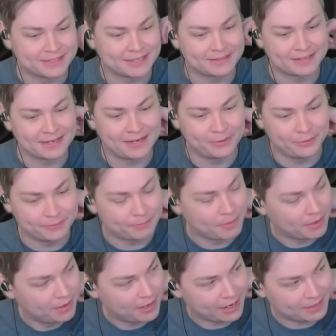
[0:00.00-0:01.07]
to get the kill
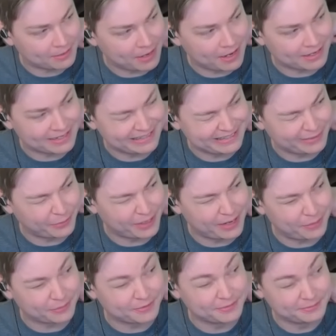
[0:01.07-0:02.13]
and clear it
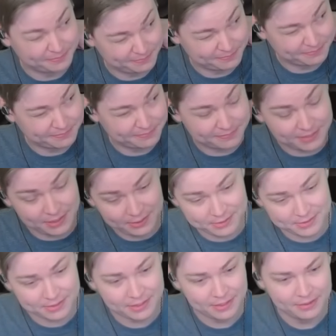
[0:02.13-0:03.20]
out.
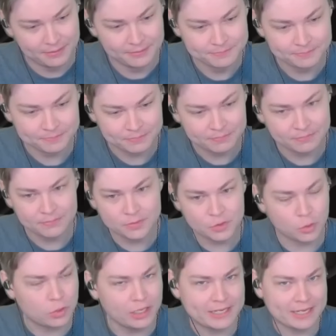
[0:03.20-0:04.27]
Yes?
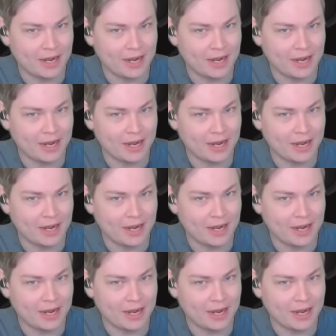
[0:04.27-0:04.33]
So click